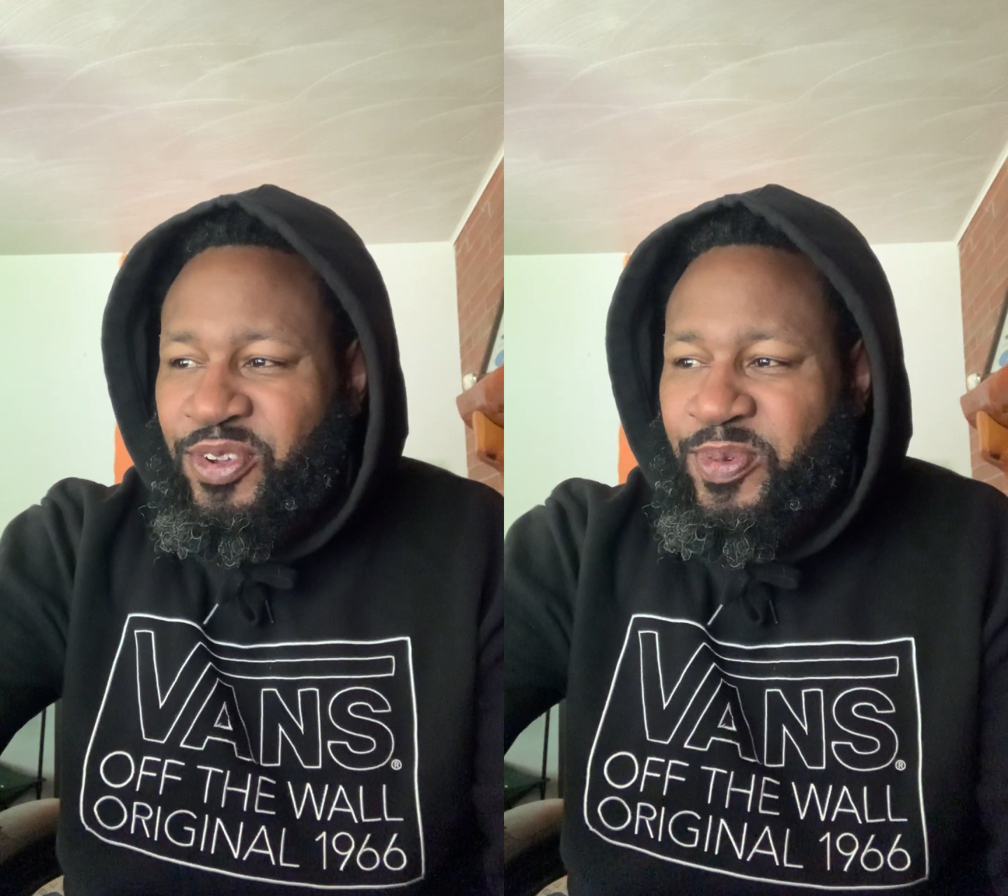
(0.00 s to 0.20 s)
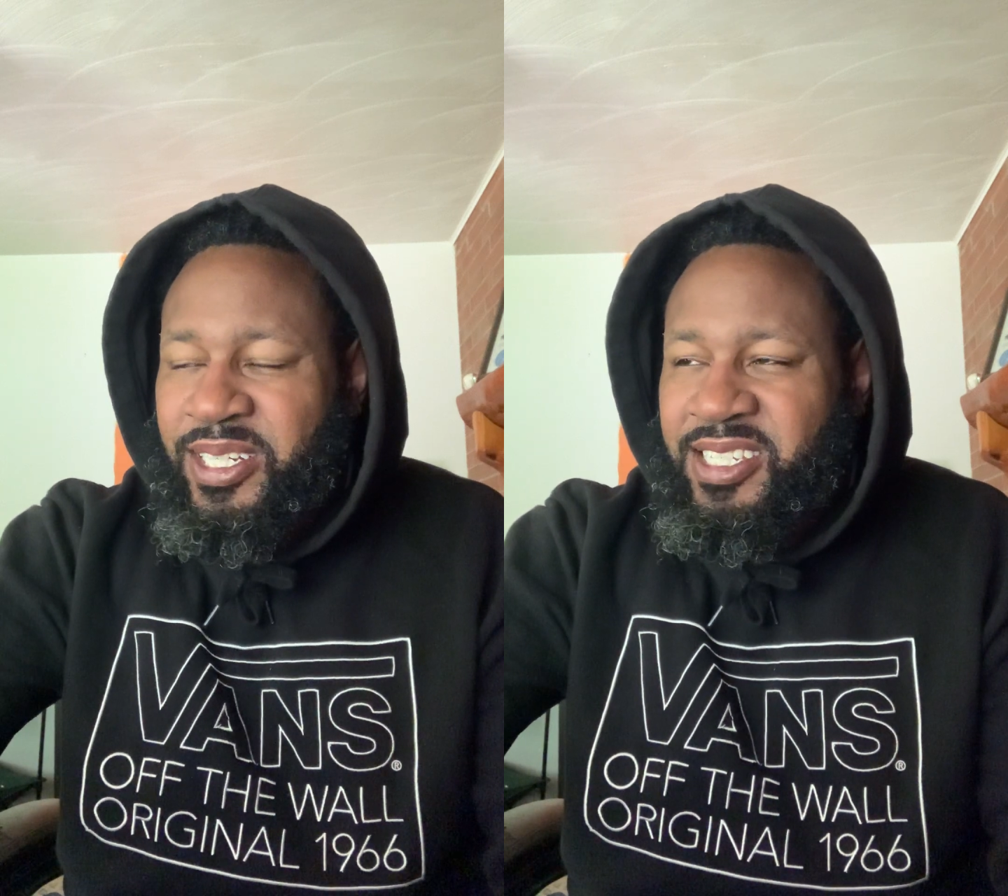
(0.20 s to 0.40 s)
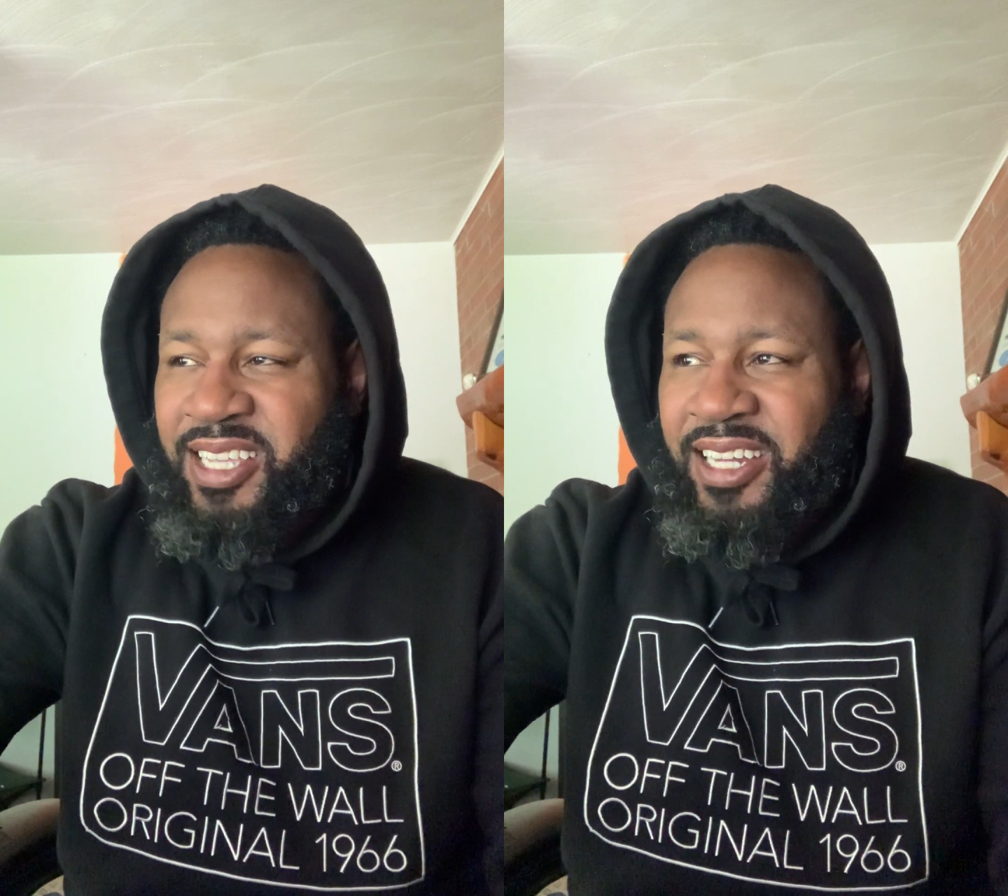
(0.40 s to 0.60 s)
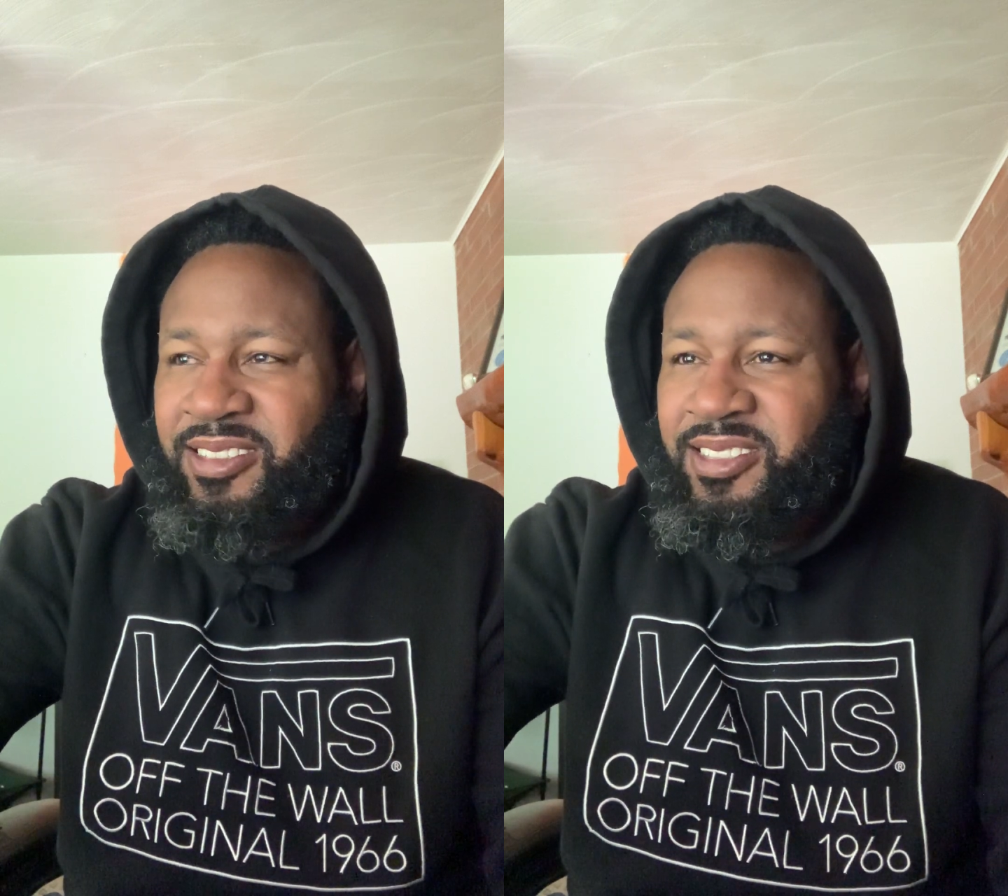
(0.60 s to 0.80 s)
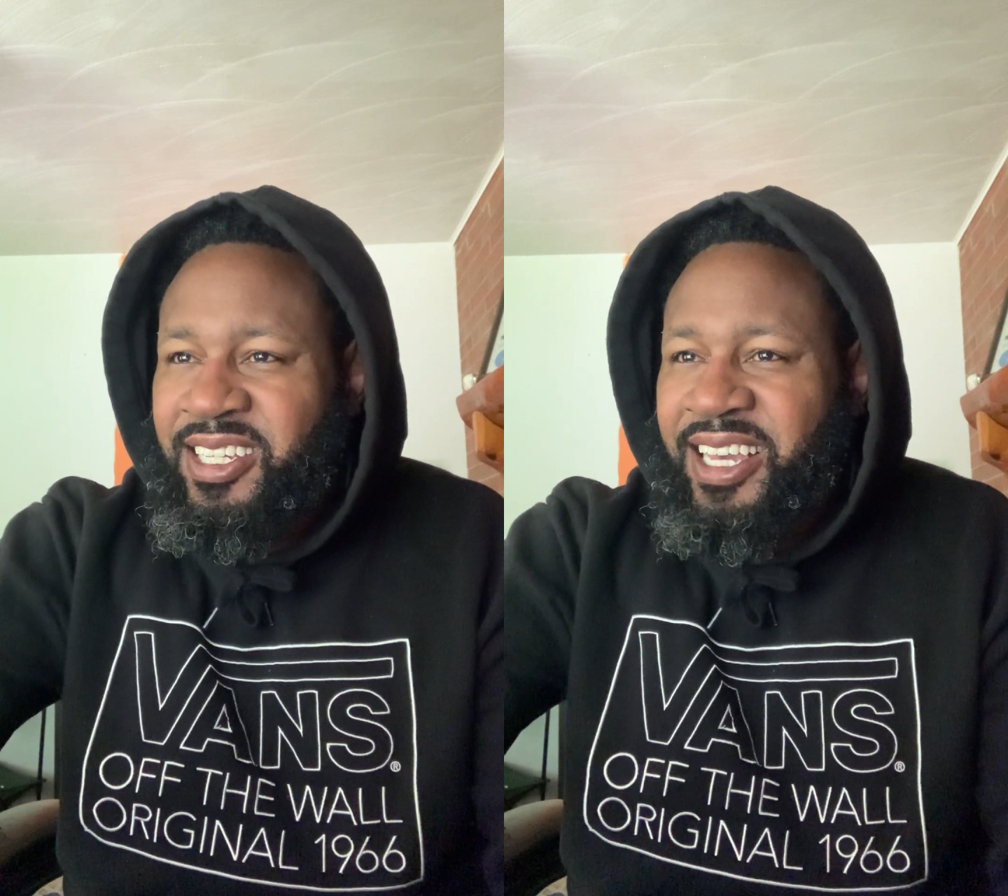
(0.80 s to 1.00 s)
because I
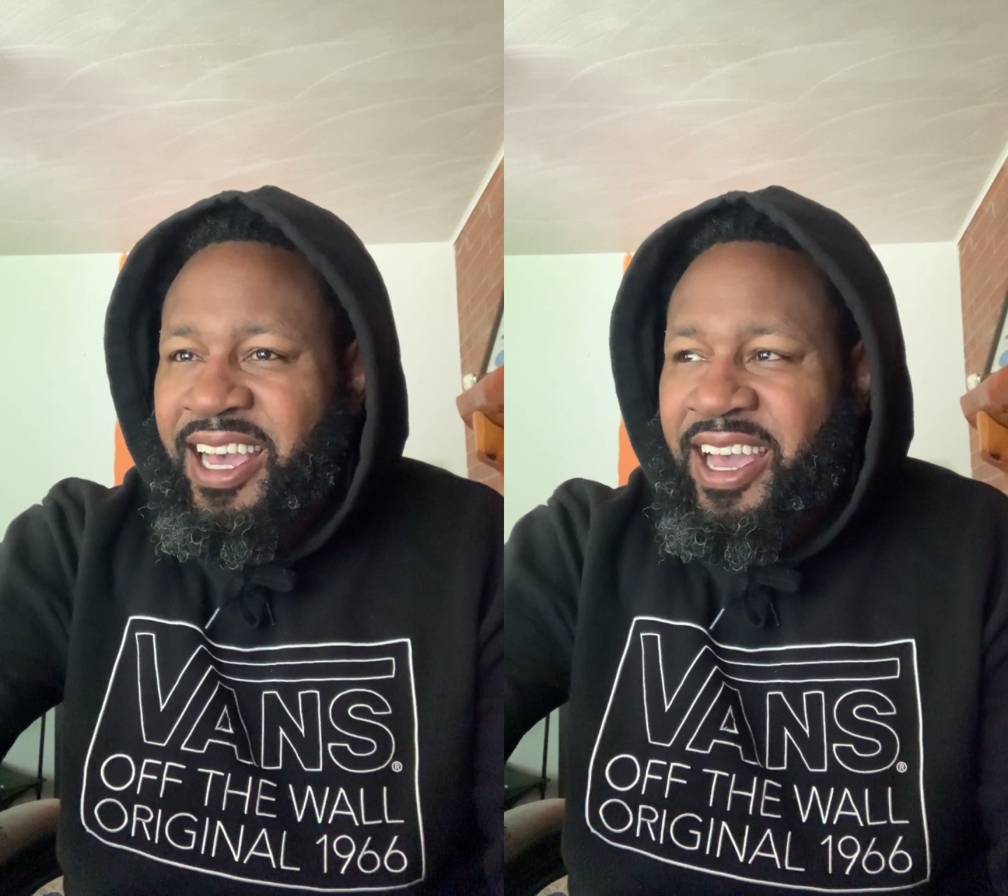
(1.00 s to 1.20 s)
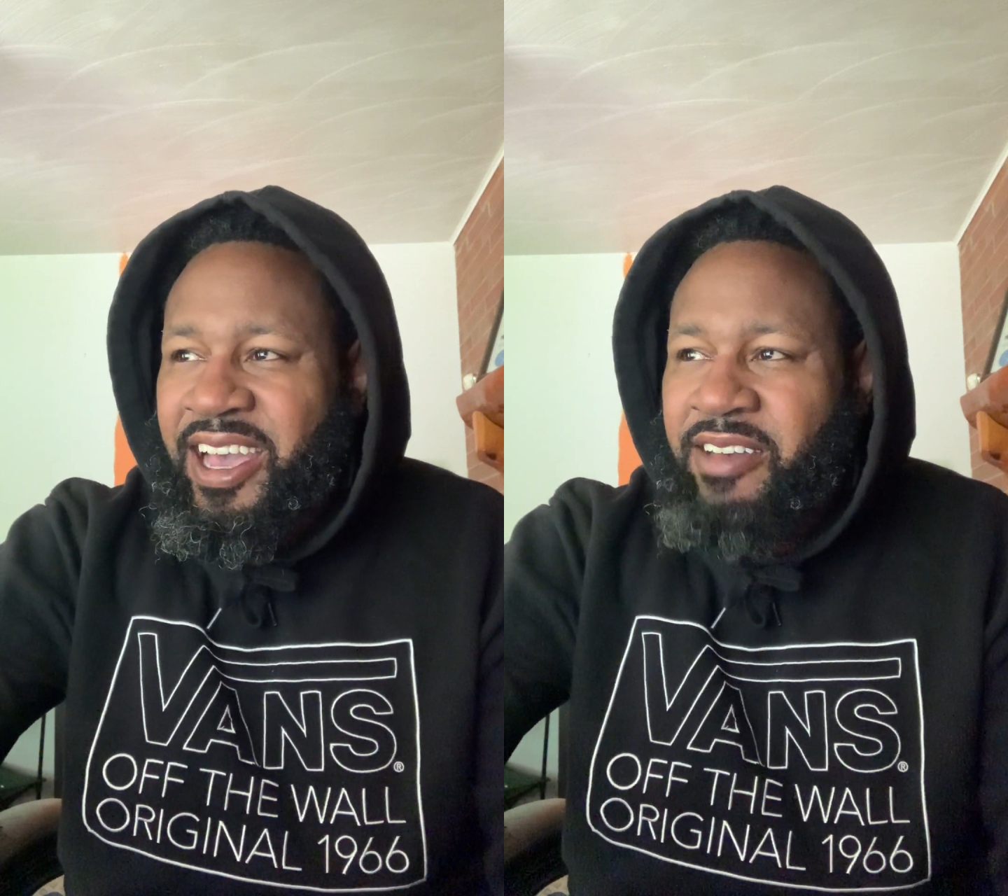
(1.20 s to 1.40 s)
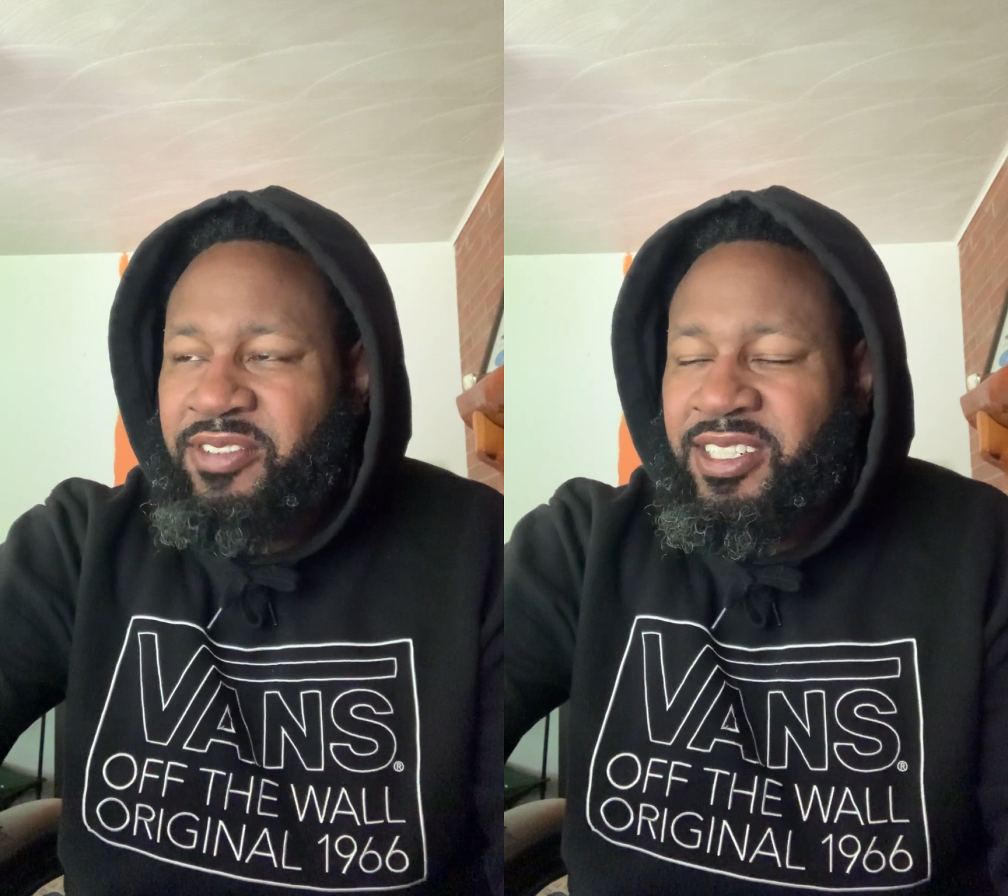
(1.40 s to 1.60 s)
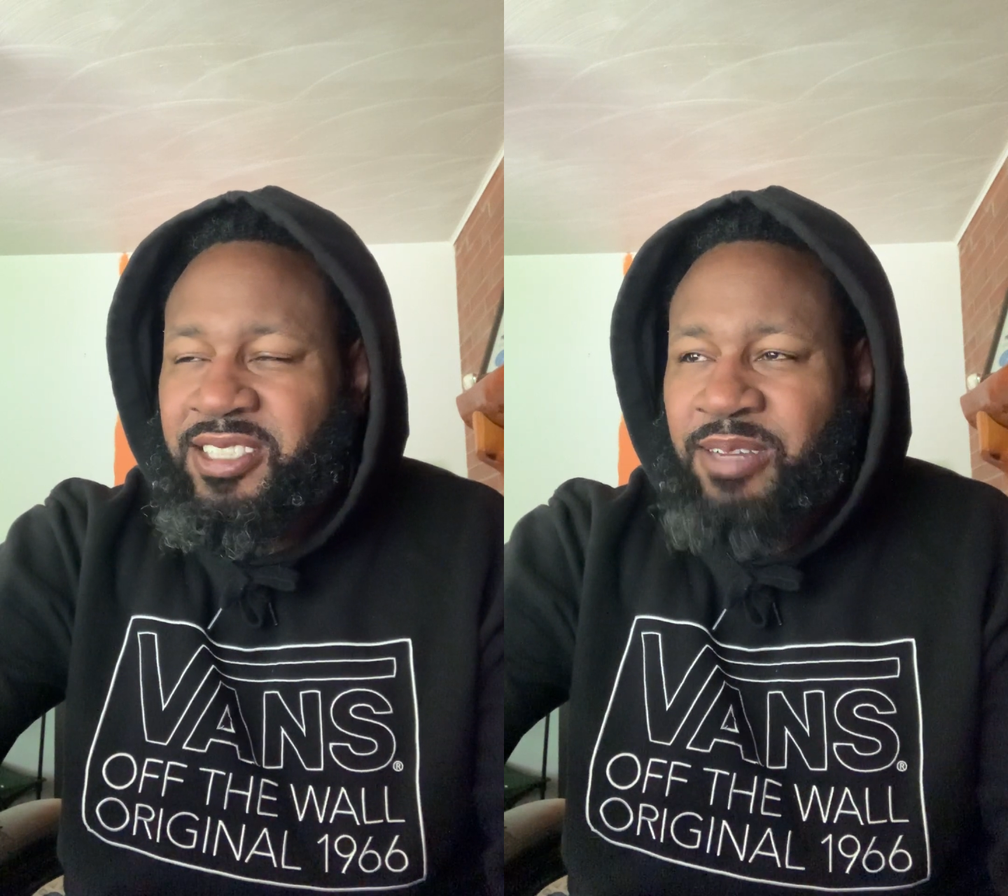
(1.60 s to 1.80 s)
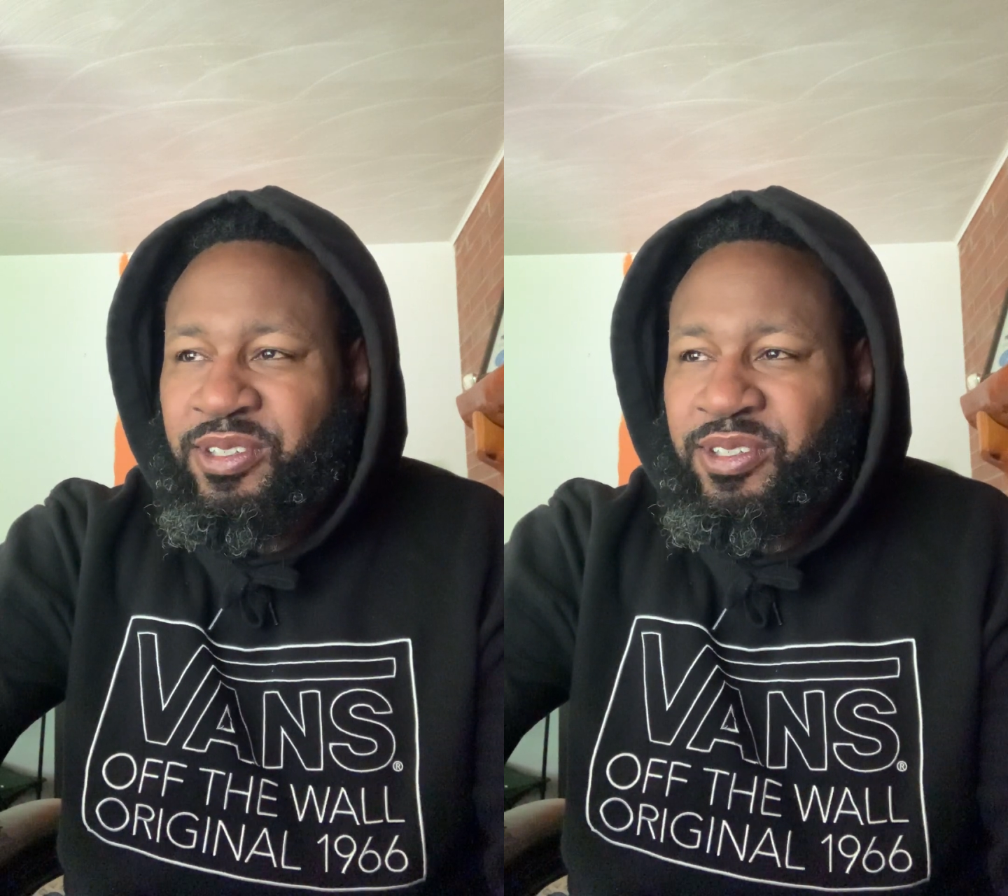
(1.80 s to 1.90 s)
don't think I have any type